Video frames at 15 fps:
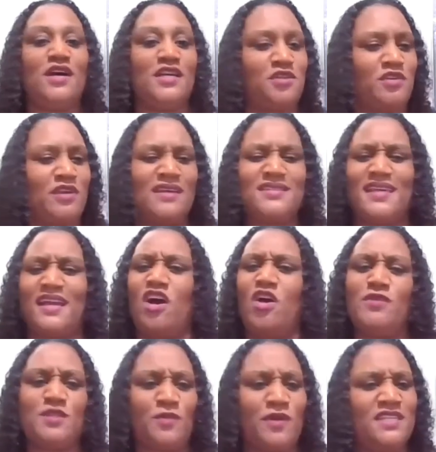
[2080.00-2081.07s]
told her, I was like, I
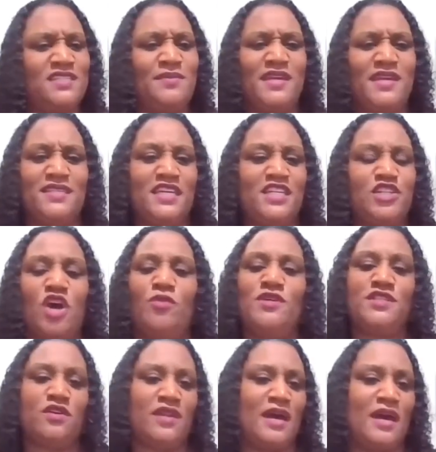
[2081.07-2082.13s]
always wanted to be a teacher. I
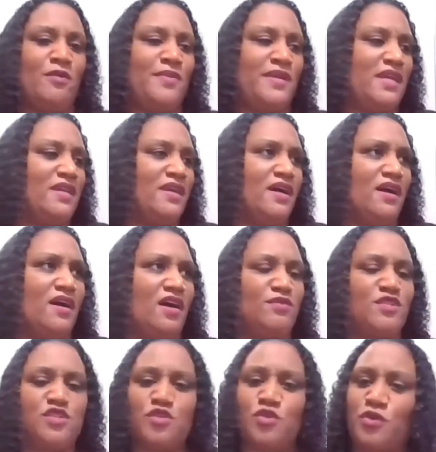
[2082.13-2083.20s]
always thought I would be in
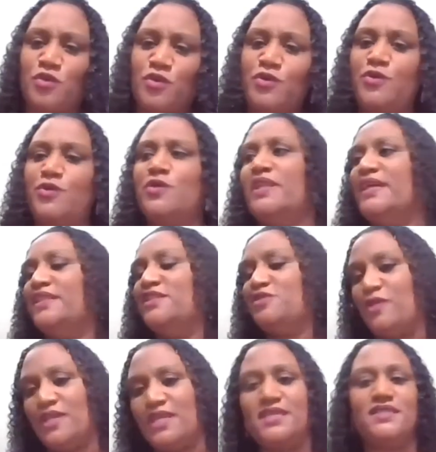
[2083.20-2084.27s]
a school and
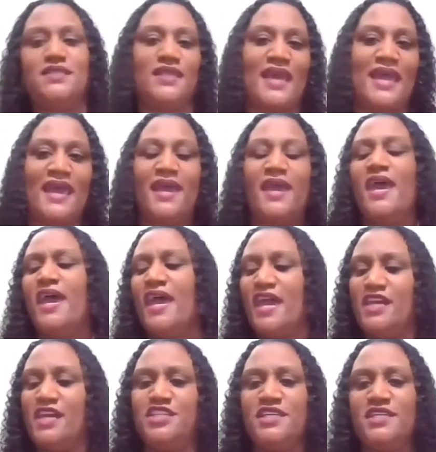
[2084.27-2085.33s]
doing this and that.
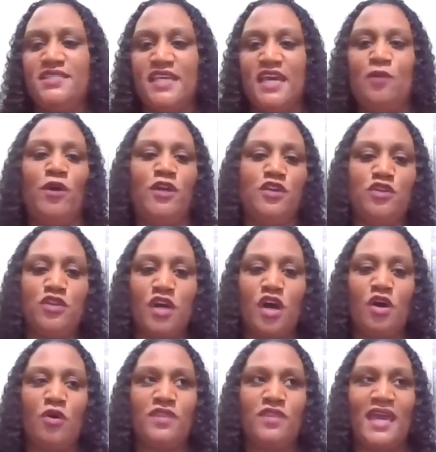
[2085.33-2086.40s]
And she said, well, you
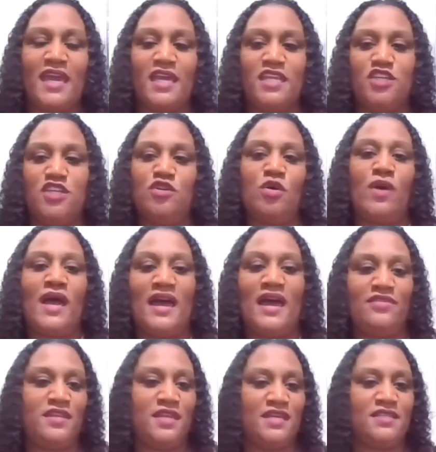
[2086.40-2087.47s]
know that you don't have
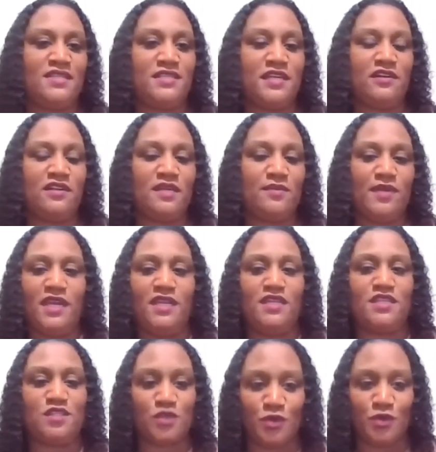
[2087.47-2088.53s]
to necessarily be in a
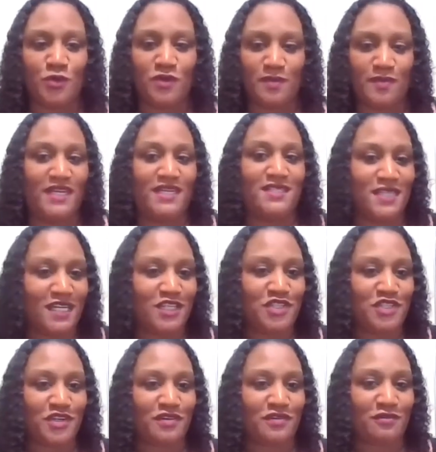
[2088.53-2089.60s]
school to be a
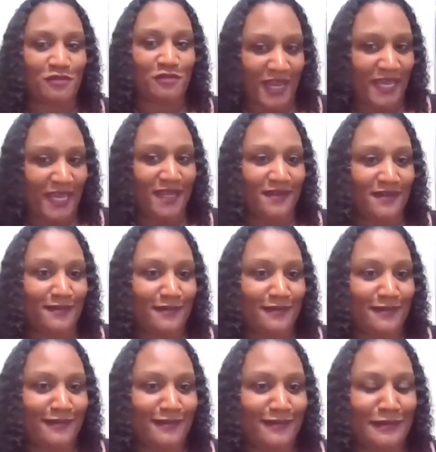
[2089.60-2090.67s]
teacher, right?
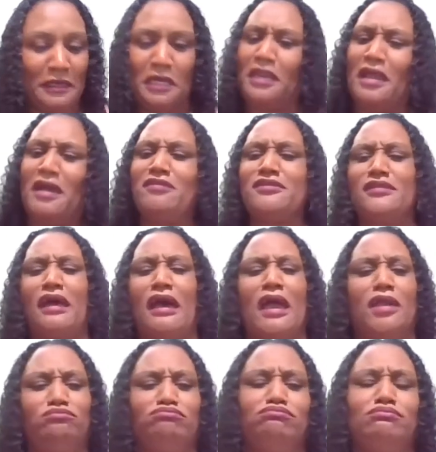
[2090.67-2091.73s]
And I was like,